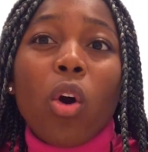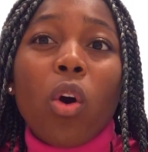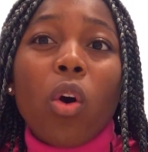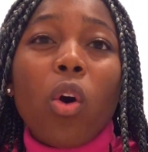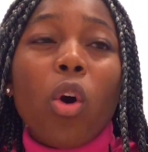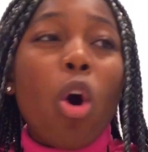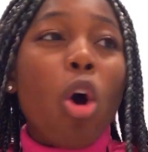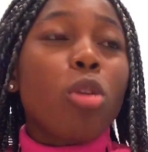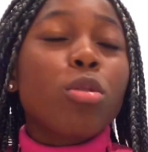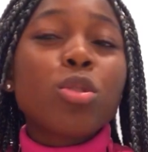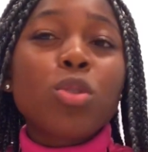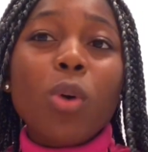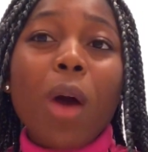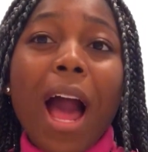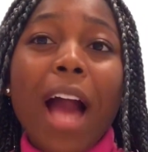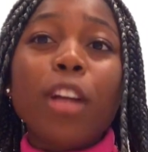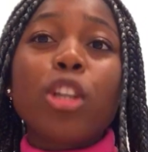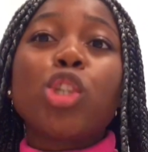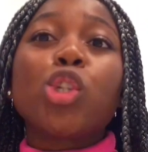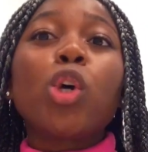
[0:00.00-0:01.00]
call to
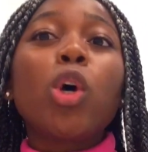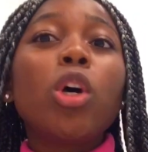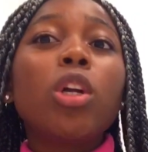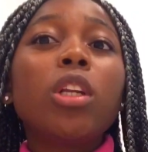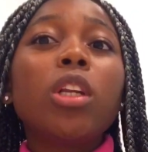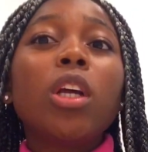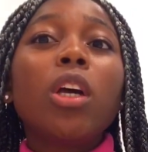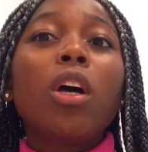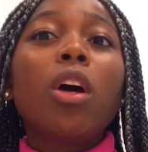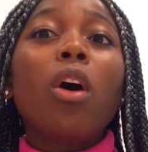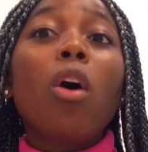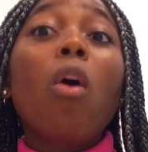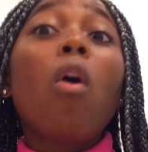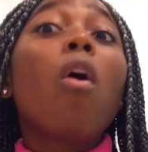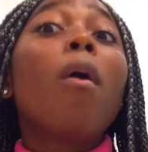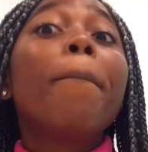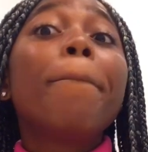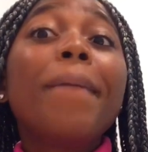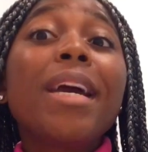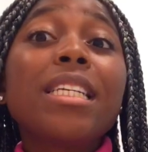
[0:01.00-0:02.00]
action
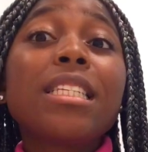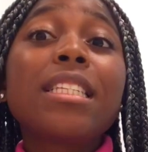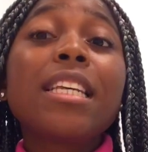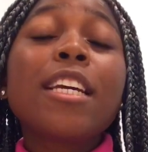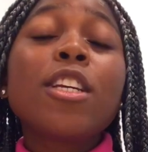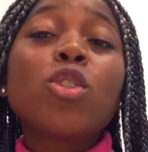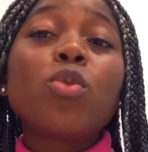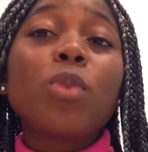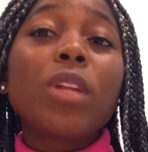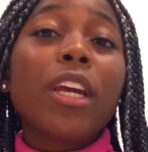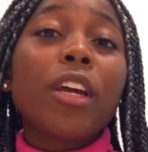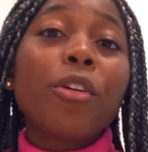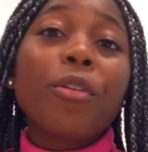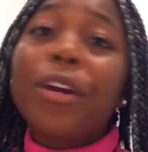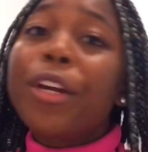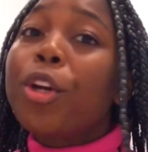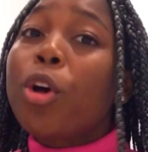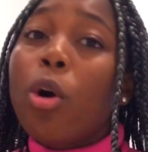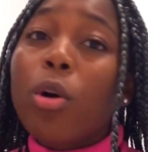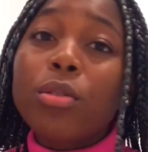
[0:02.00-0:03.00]
or message with a
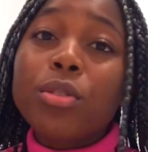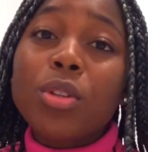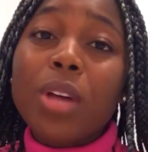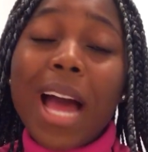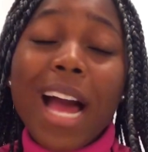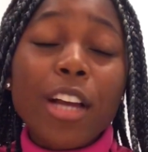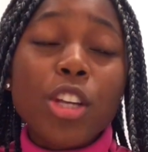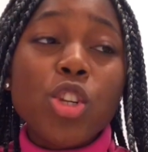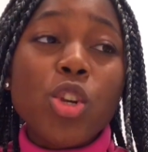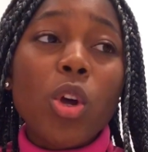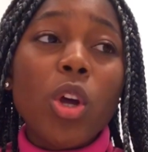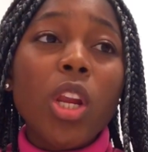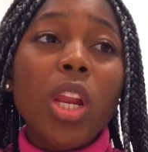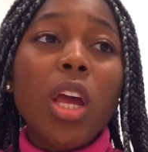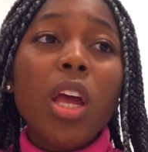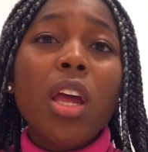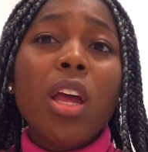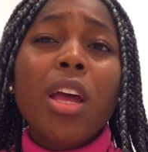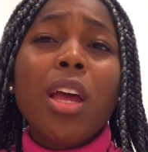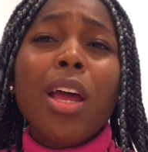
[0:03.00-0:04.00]
great call to action,
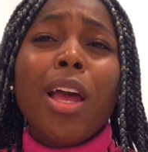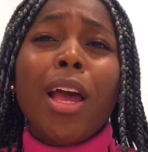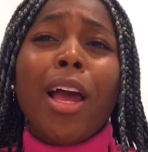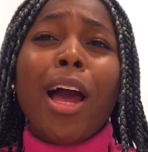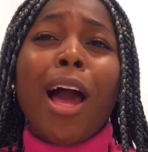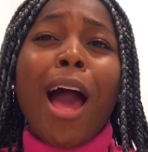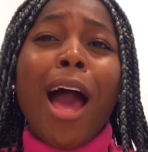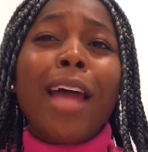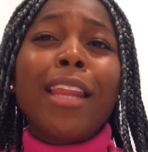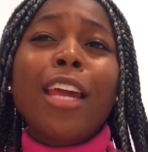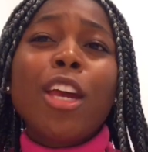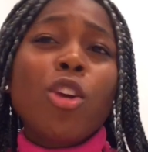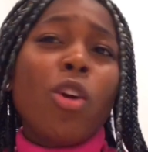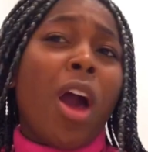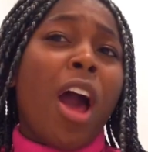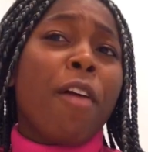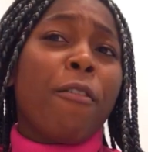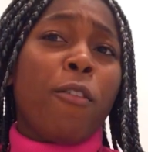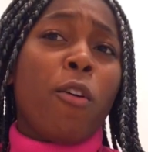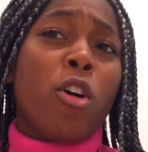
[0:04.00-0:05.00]
and then you
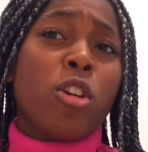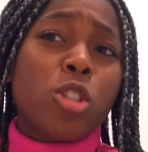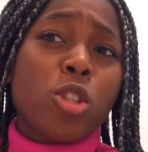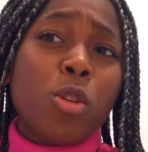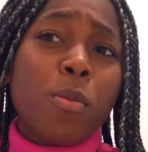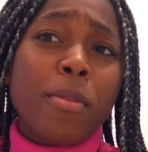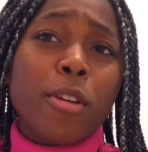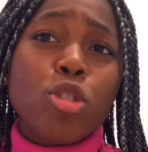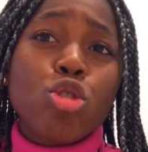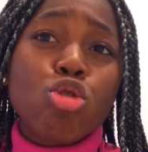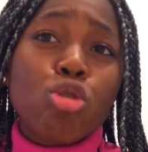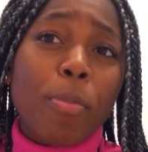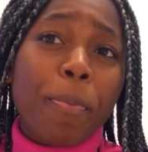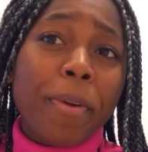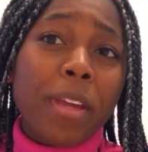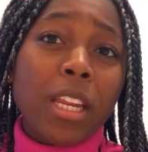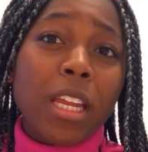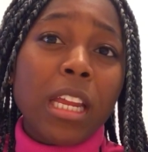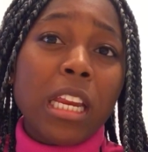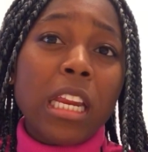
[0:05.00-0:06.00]
have customers
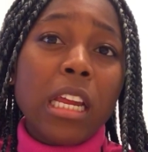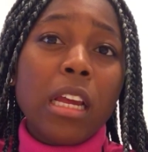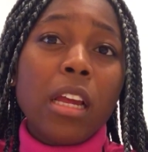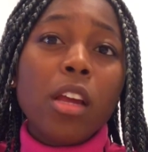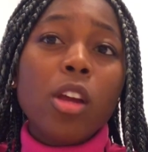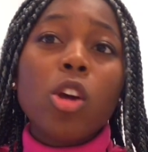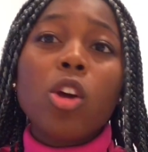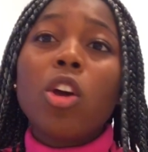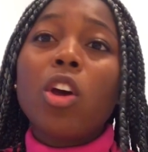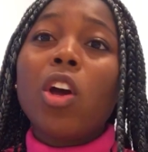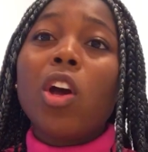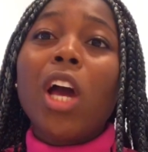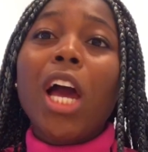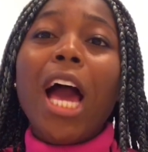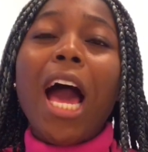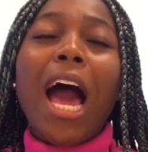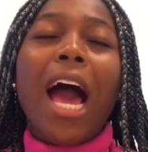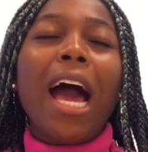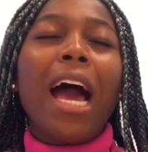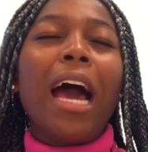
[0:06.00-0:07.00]
tripping in,
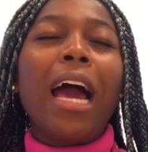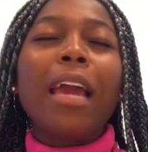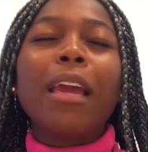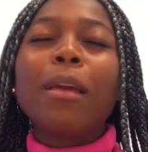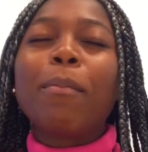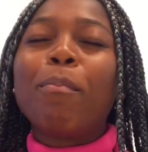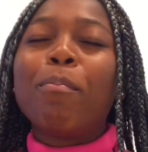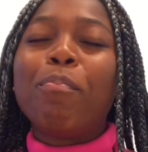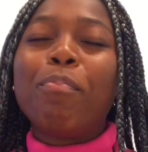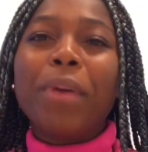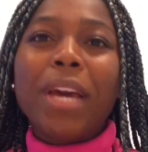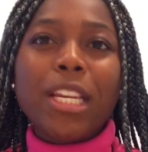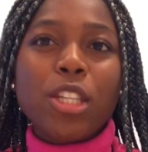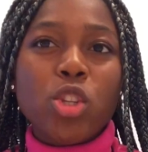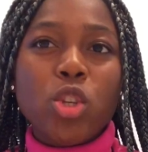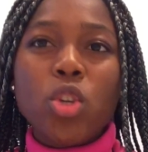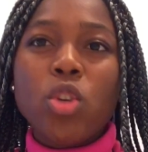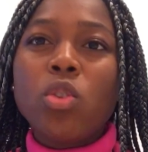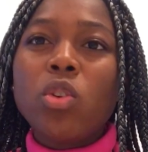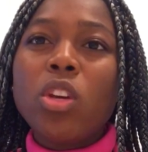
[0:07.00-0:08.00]
I
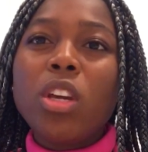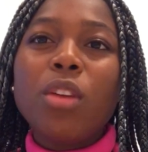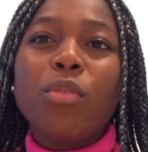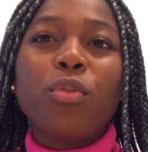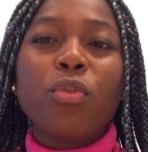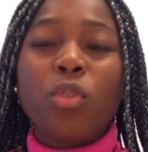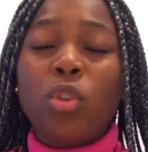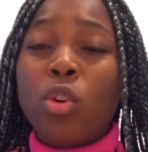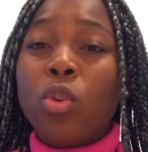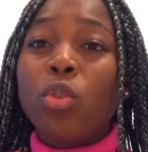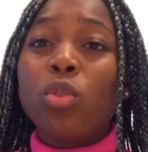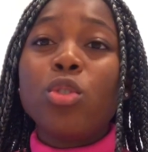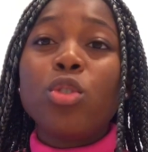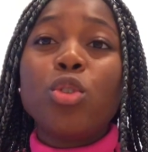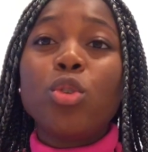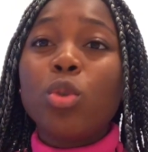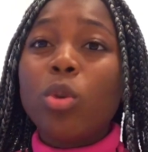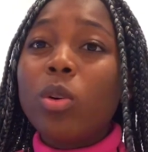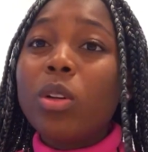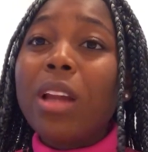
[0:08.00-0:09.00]
bet you if you
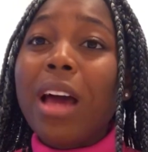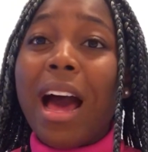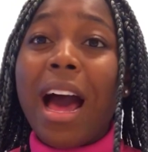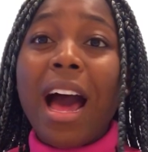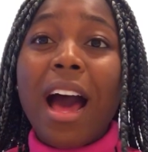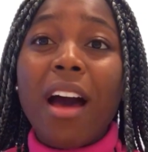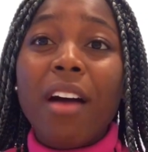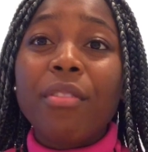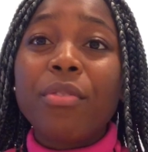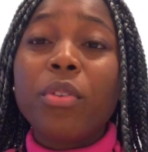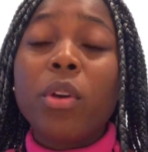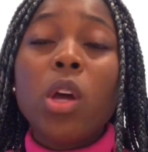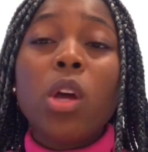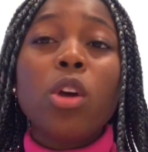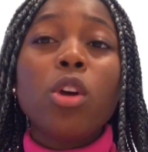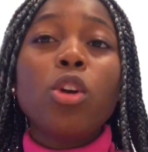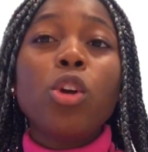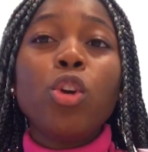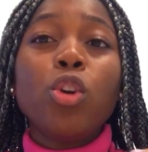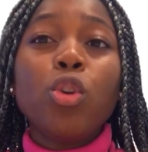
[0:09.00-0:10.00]
don't have
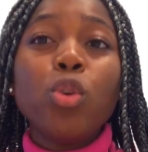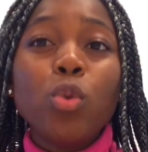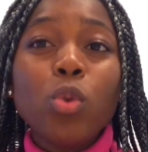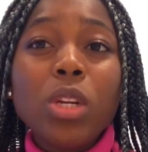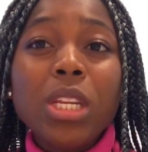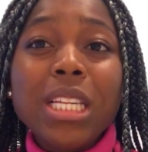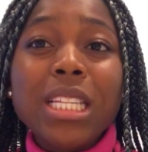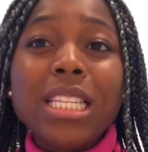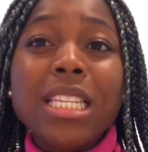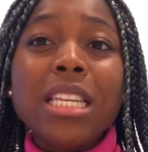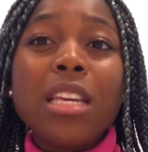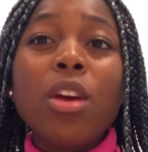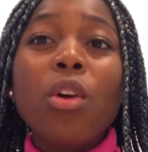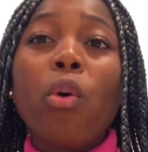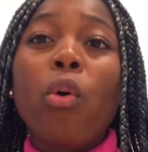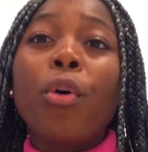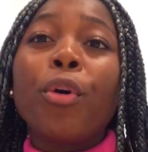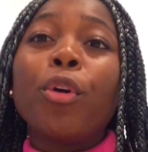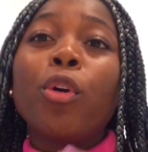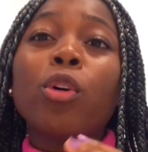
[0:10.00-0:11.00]
unity
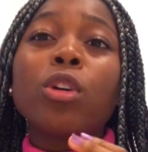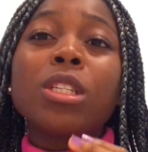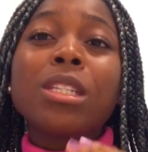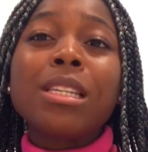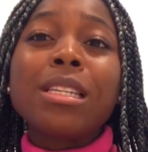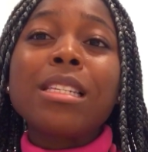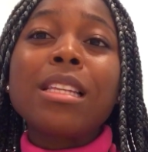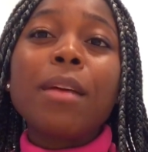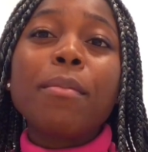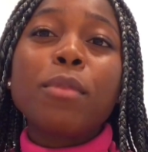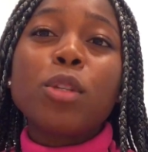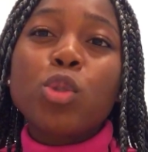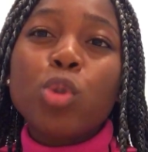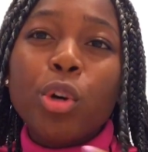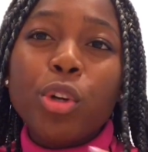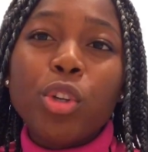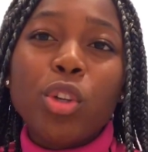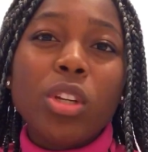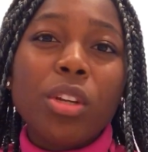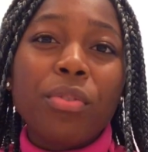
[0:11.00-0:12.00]
or your system is
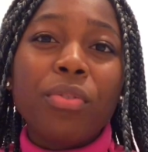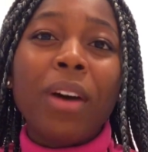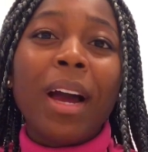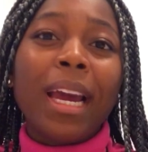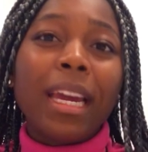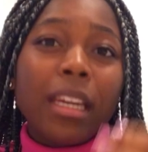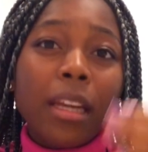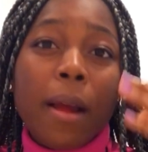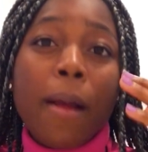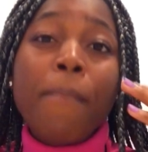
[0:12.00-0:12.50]
not unified,